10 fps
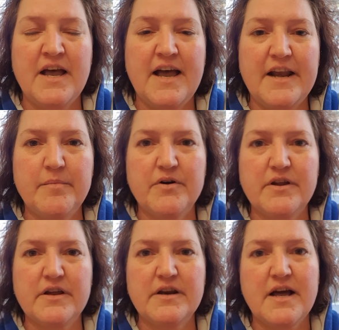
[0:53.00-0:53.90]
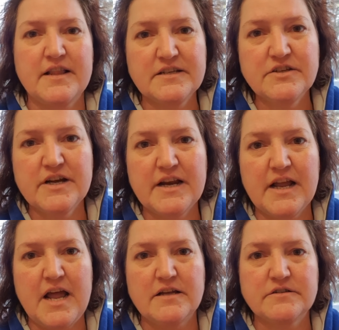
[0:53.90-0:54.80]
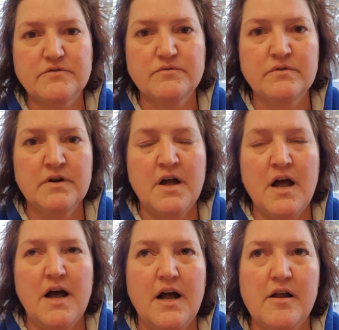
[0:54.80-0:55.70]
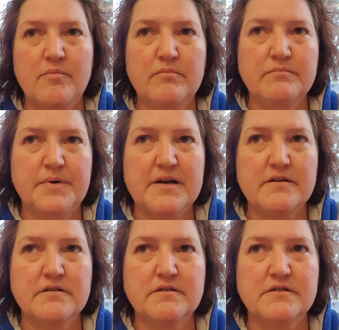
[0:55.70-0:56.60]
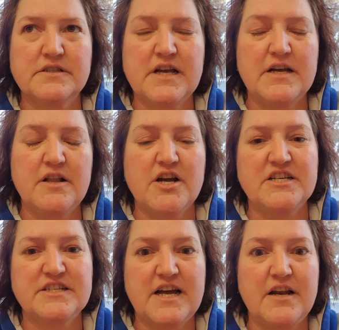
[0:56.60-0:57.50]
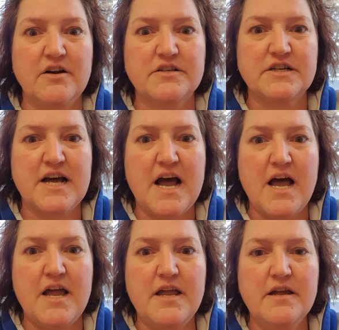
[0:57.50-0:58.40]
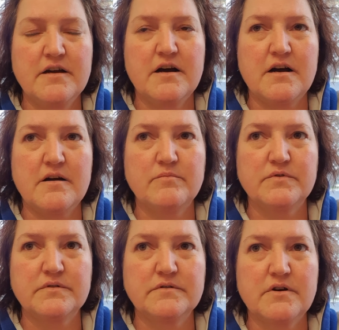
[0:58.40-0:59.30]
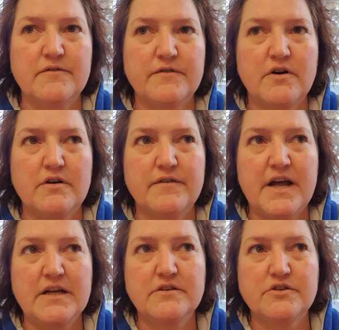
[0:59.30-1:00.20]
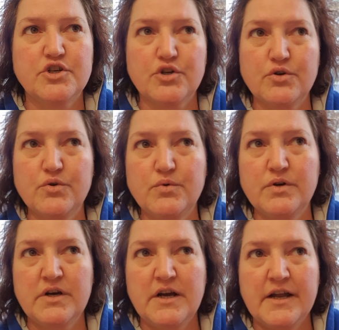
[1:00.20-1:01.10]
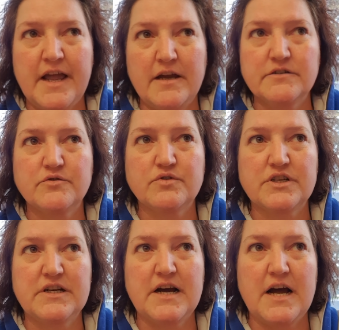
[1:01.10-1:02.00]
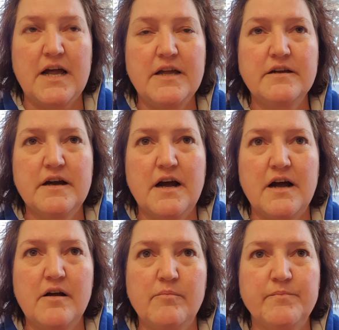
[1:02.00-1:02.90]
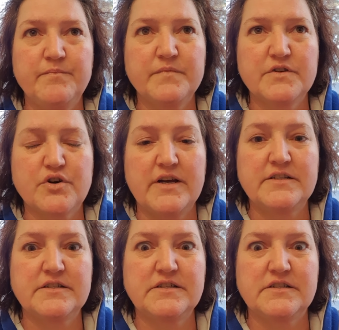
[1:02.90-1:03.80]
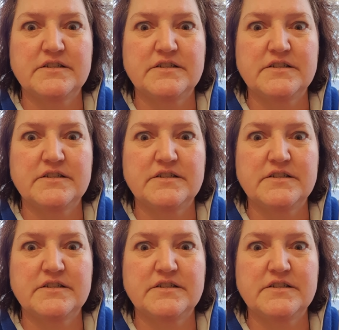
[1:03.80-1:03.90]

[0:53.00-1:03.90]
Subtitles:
anybody in, unless I get a cancel. But say like a day like today, I've had two cancel today. Tracy is